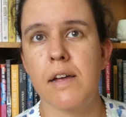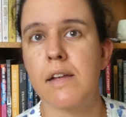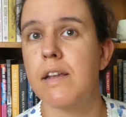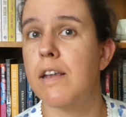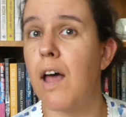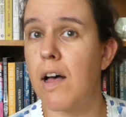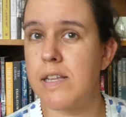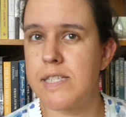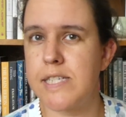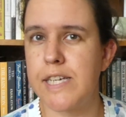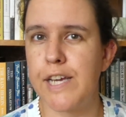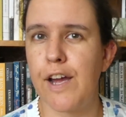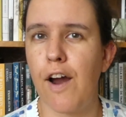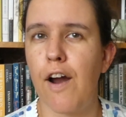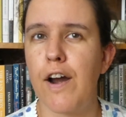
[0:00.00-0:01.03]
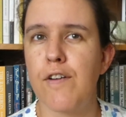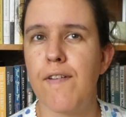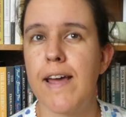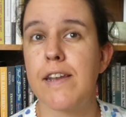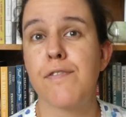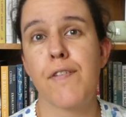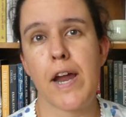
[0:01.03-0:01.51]
Last year I
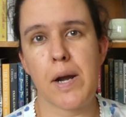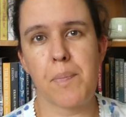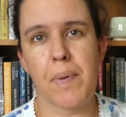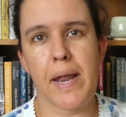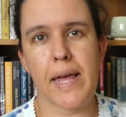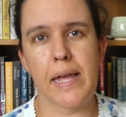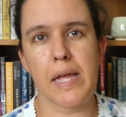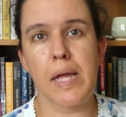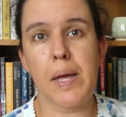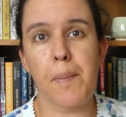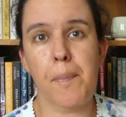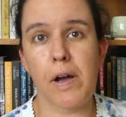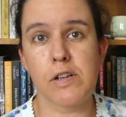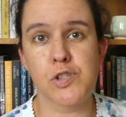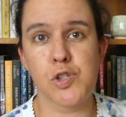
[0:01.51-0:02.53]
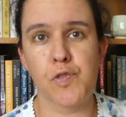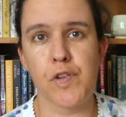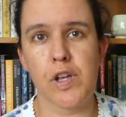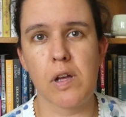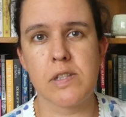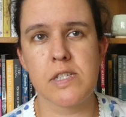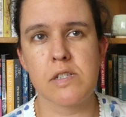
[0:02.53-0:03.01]
read Fair Play by Tove
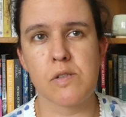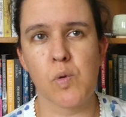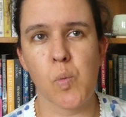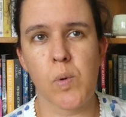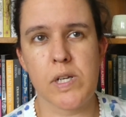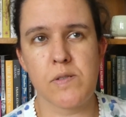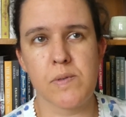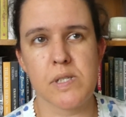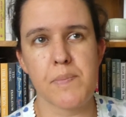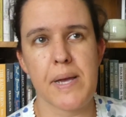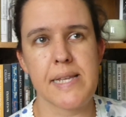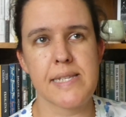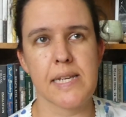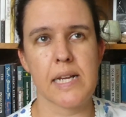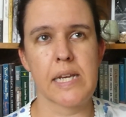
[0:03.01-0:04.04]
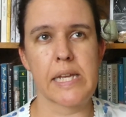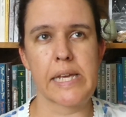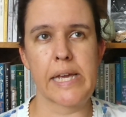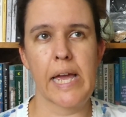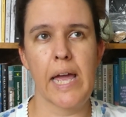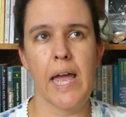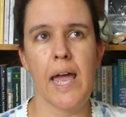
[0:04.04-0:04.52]
Jansson, which was
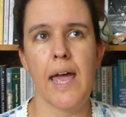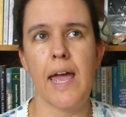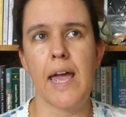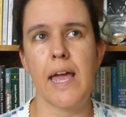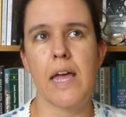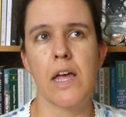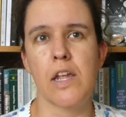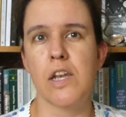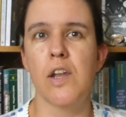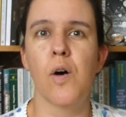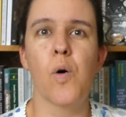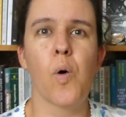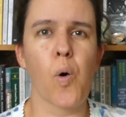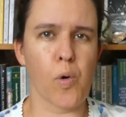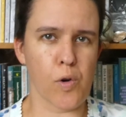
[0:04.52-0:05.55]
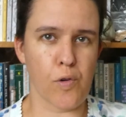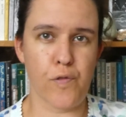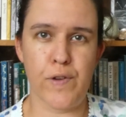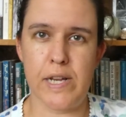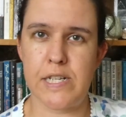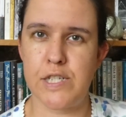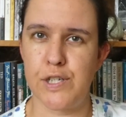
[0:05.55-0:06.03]
basically an
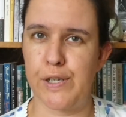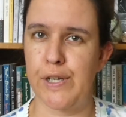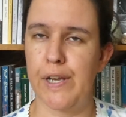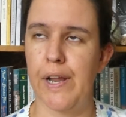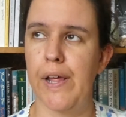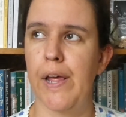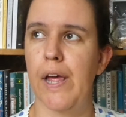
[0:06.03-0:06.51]
autofiction